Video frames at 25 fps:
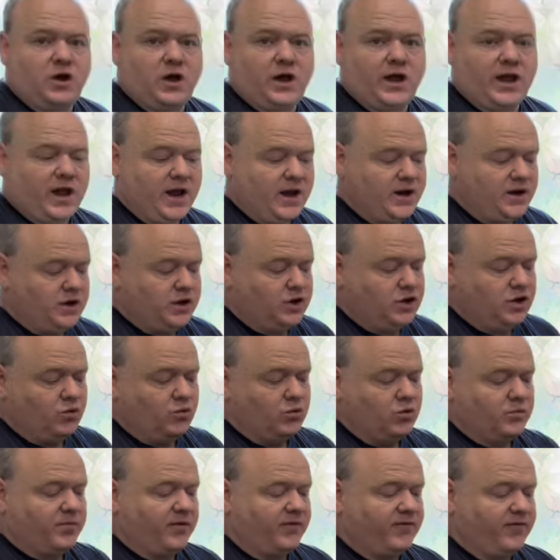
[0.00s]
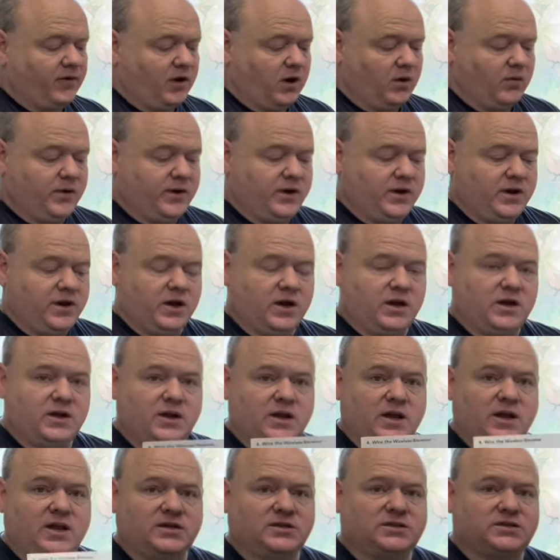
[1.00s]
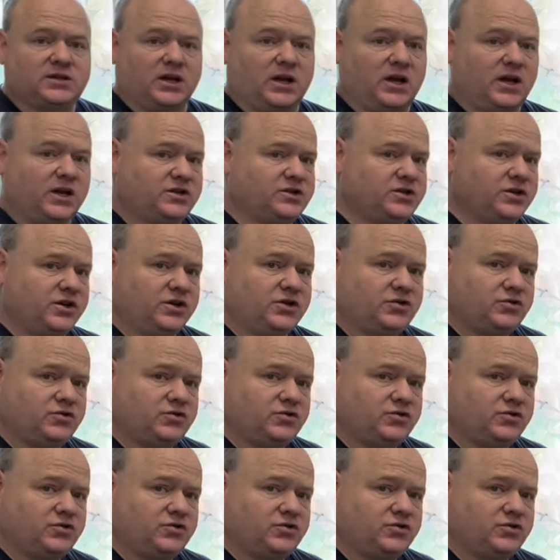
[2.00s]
again, you would be following your installation